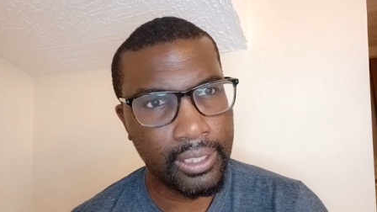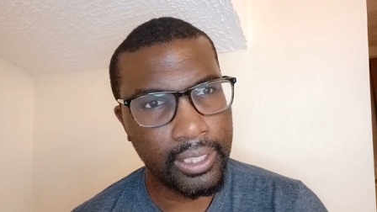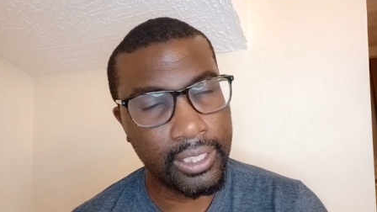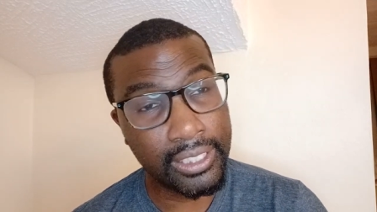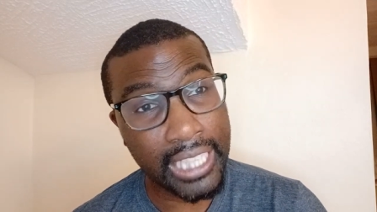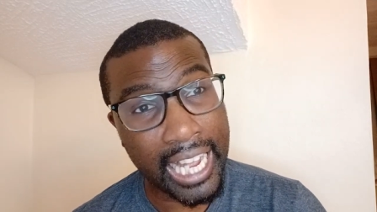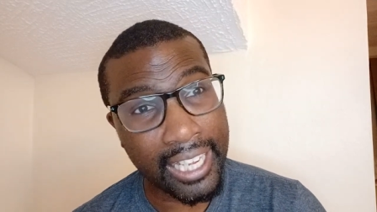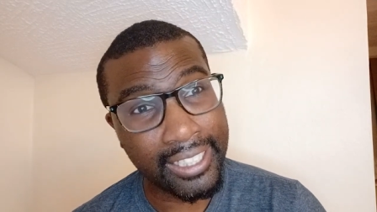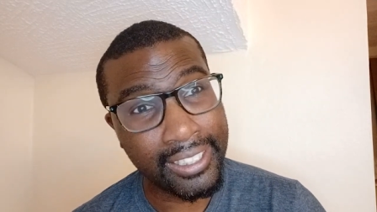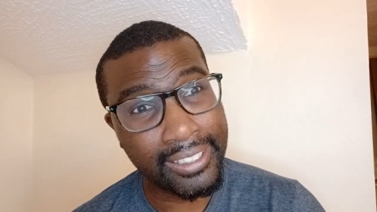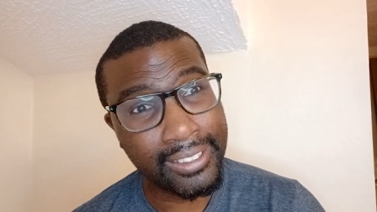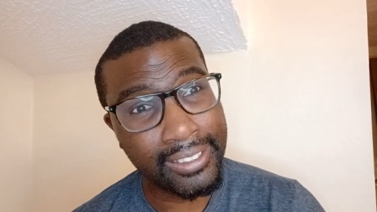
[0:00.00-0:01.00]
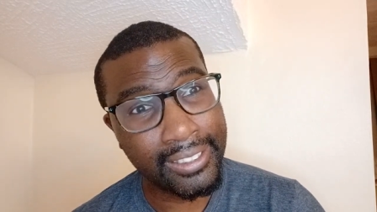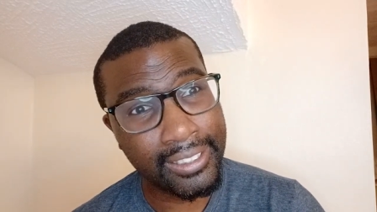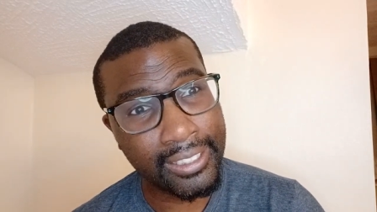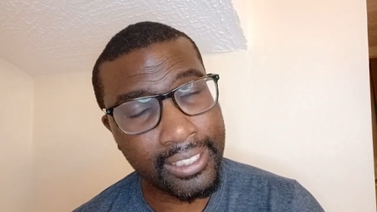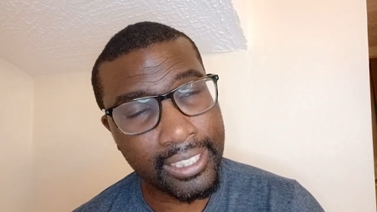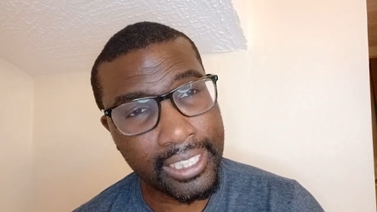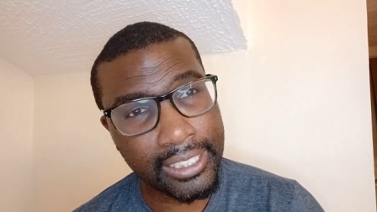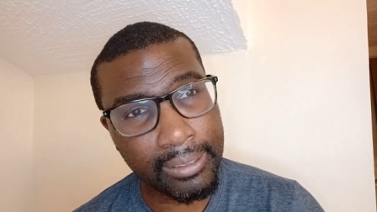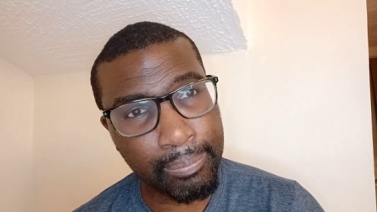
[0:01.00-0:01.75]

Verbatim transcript: is that it's